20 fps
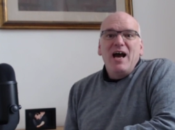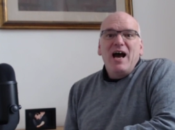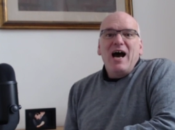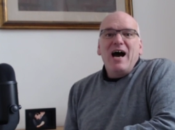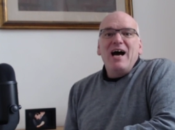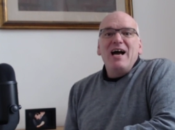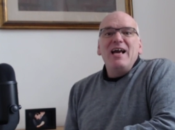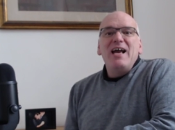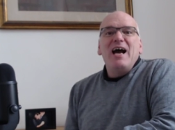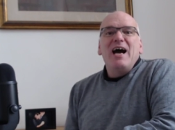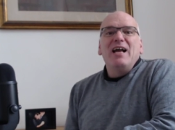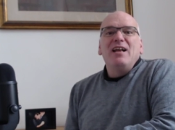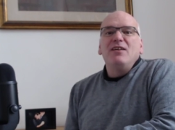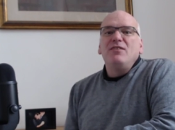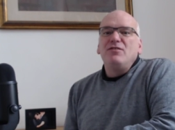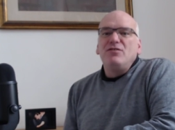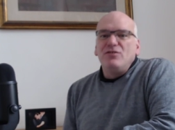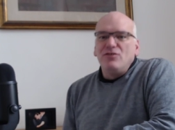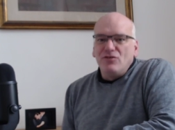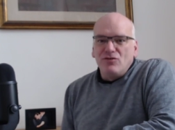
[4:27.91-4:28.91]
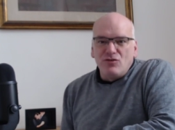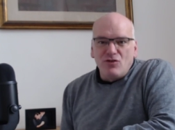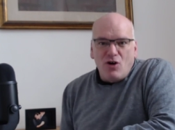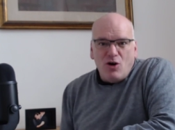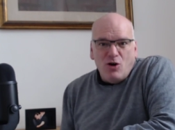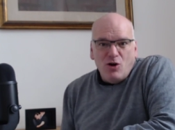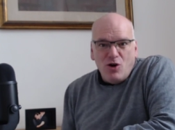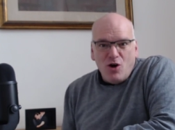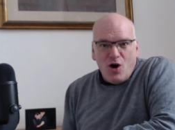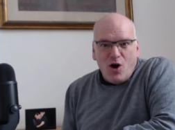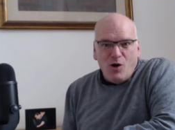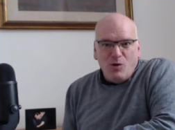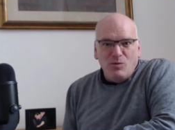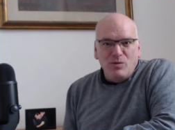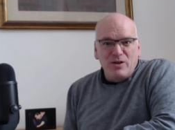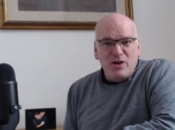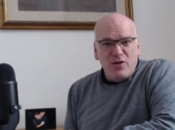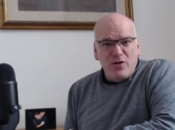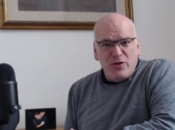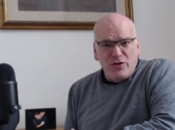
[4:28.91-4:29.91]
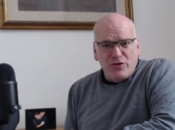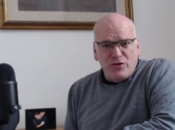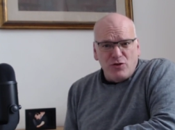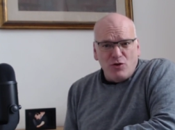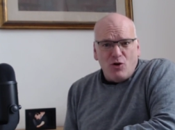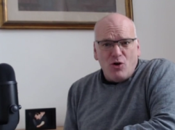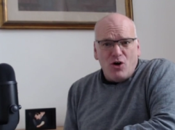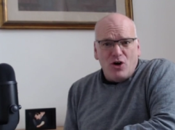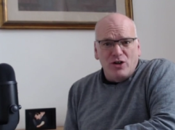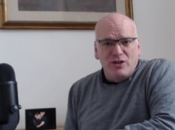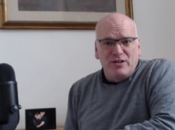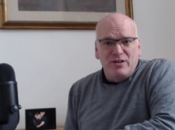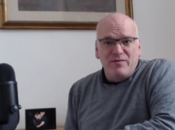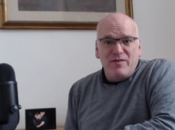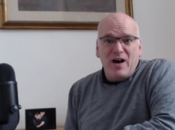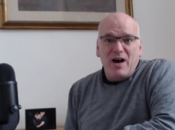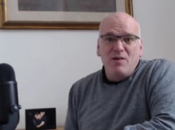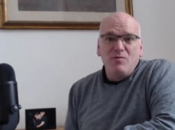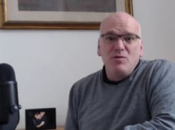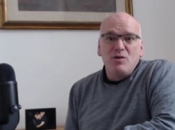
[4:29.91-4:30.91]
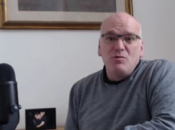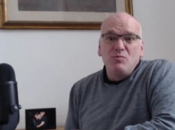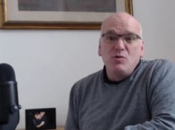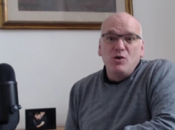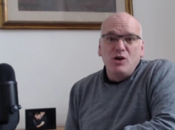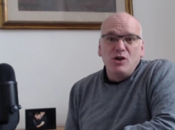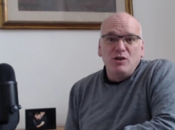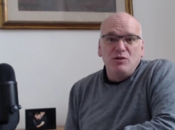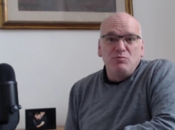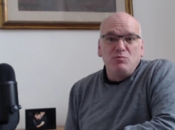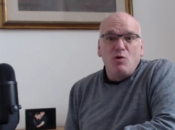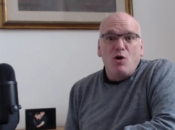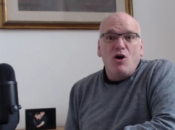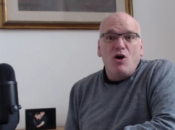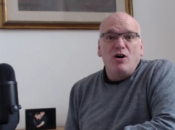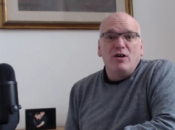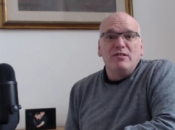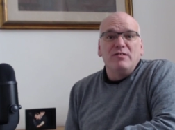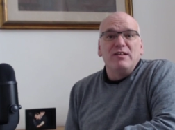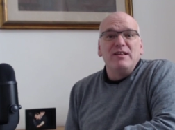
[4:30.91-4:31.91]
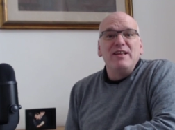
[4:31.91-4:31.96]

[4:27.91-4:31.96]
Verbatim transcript: I had a stronghold, a thought of how the world was,